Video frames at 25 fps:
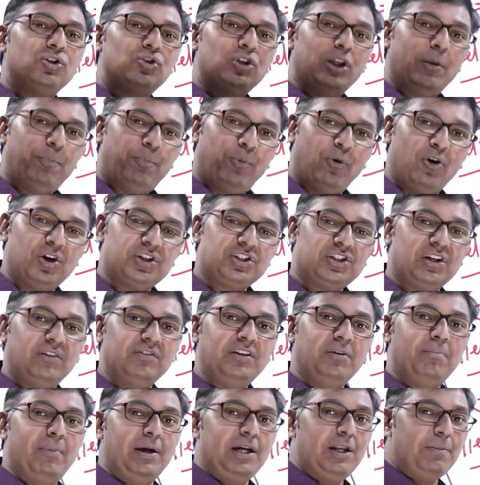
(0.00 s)
to the portion of
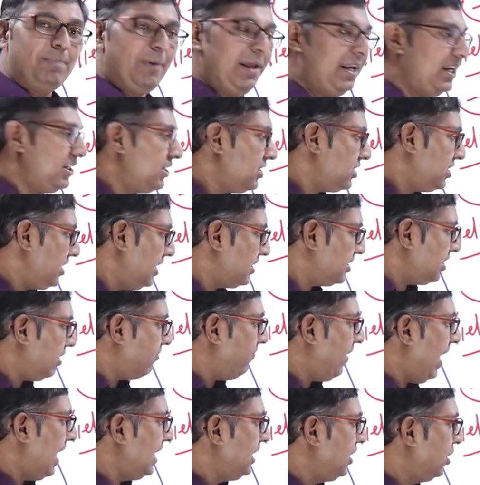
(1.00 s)
the multiplier resistance of
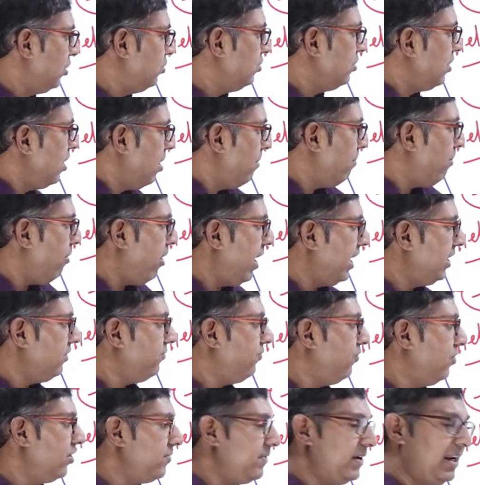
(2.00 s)
value
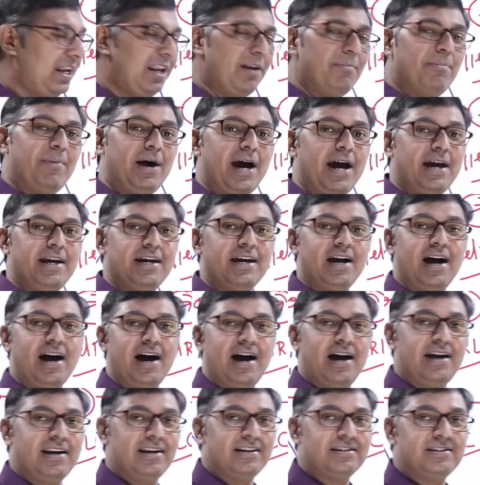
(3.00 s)
0.41 Lm by
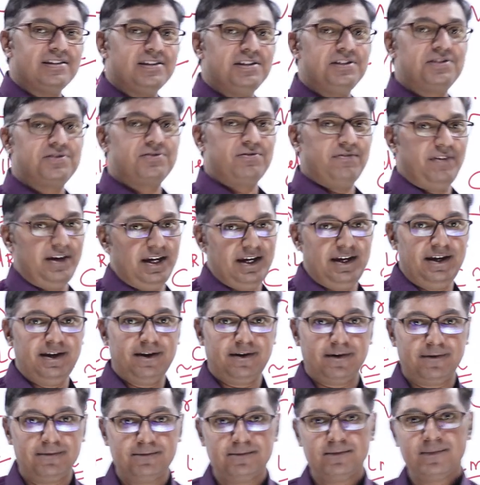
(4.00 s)
RSC square.
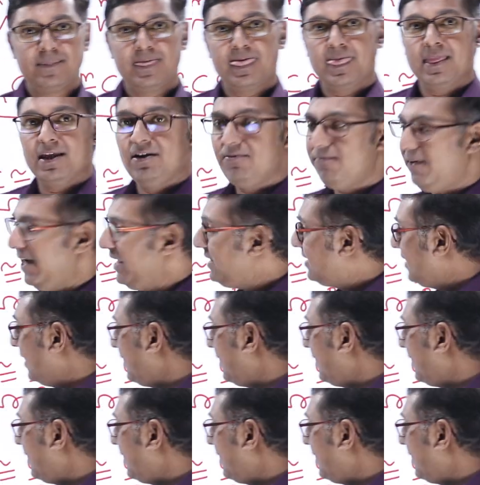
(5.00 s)
Fine